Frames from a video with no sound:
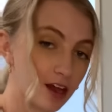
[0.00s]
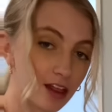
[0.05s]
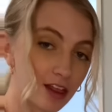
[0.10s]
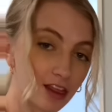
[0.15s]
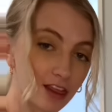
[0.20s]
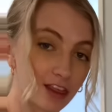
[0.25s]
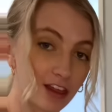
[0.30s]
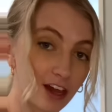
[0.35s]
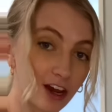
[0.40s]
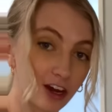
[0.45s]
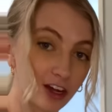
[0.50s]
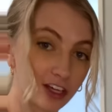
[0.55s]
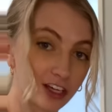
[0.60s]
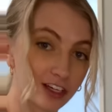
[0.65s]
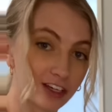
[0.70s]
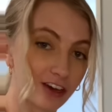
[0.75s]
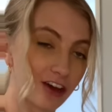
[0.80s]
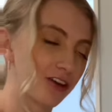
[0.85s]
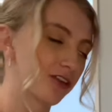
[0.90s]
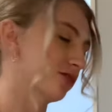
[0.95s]
There you
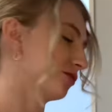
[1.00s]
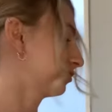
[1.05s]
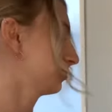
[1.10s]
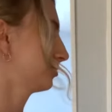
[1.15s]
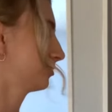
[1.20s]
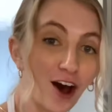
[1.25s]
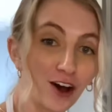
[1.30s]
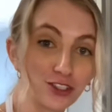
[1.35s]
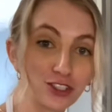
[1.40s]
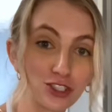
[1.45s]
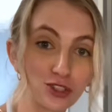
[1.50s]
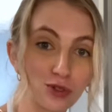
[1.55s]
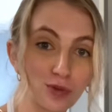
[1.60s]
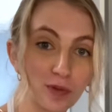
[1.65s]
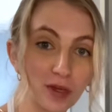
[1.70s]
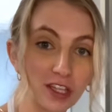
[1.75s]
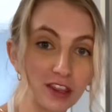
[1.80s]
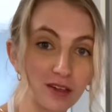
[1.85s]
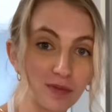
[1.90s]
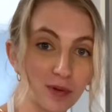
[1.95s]
go. I'll just
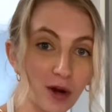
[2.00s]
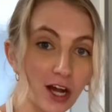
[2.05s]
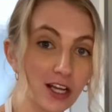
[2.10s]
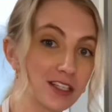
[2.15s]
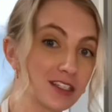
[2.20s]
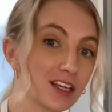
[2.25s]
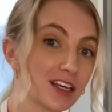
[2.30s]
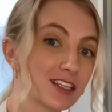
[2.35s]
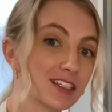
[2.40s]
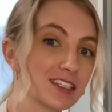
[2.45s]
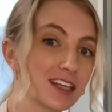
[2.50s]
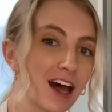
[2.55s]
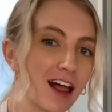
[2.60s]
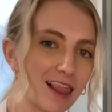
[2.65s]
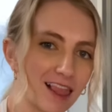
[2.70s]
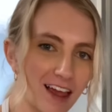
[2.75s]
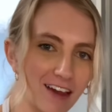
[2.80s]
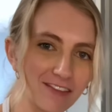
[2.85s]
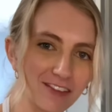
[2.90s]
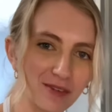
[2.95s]
repeat the process
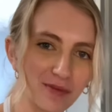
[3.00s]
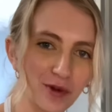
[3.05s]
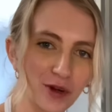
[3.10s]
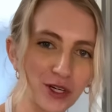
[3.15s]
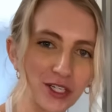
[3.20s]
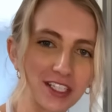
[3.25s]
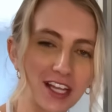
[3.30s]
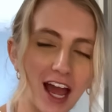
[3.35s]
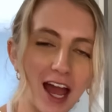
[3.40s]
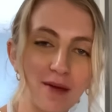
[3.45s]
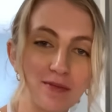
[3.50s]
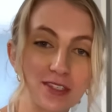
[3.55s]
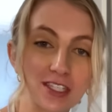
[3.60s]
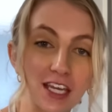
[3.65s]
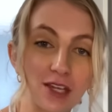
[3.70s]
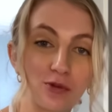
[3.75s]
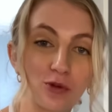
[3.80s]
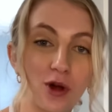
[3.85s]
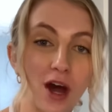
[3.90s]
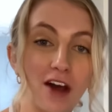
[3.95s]
11 more times
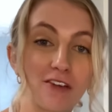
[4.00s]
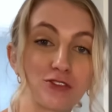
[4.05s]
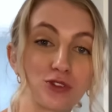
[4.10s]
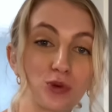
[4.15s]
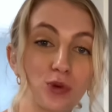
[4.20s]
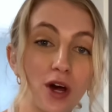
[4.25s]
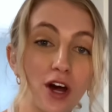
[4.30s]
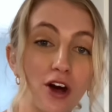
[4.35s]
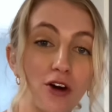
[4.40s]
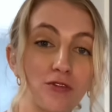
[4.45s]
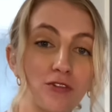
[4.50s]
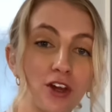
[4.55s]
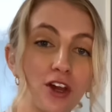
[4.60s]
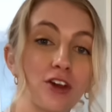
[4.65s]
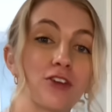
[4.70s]
and we'll have 12